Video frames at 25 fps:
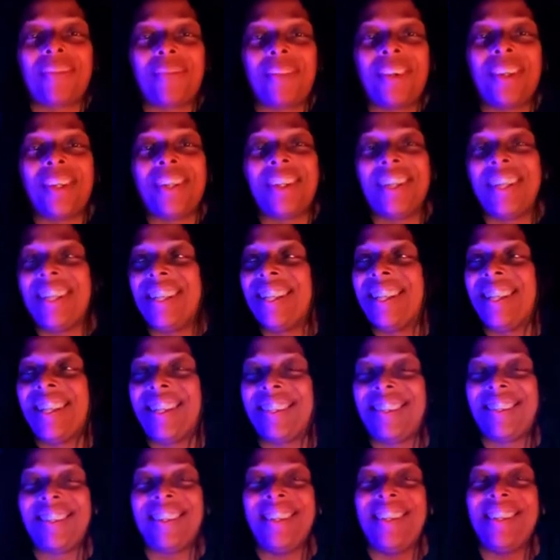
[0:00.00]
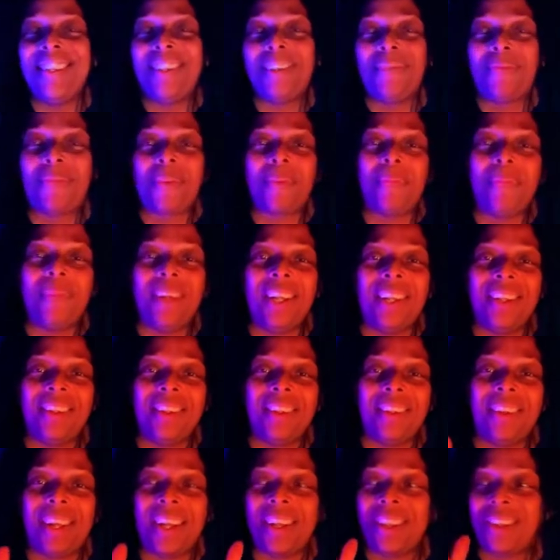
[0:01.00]
really, and it's easy for me
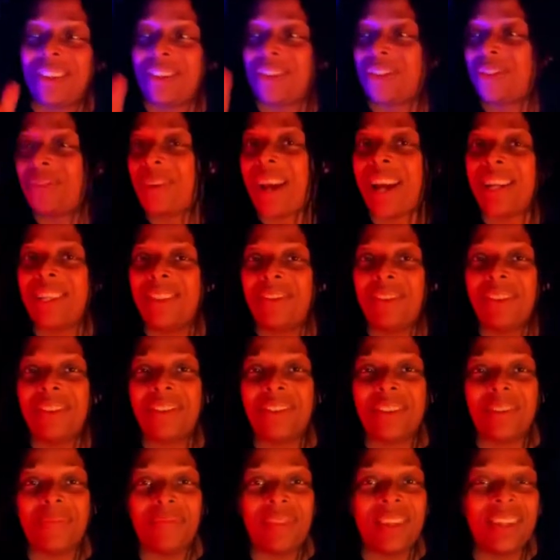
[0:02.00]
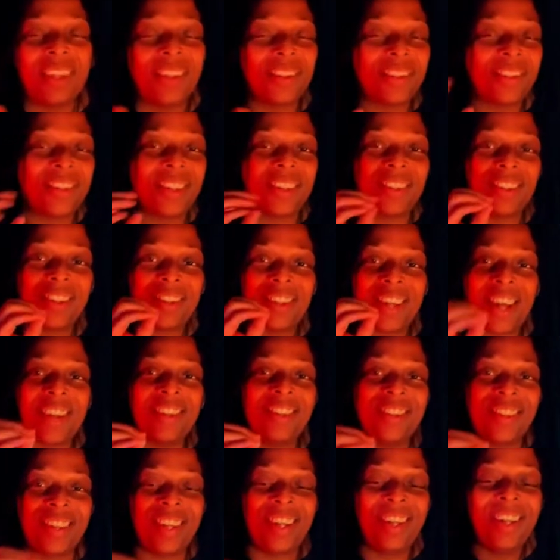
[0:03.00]
to get distracted with something else that's
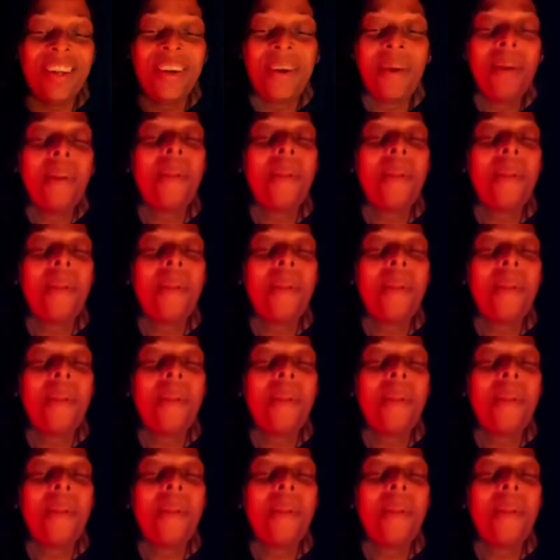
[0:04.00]
tasty.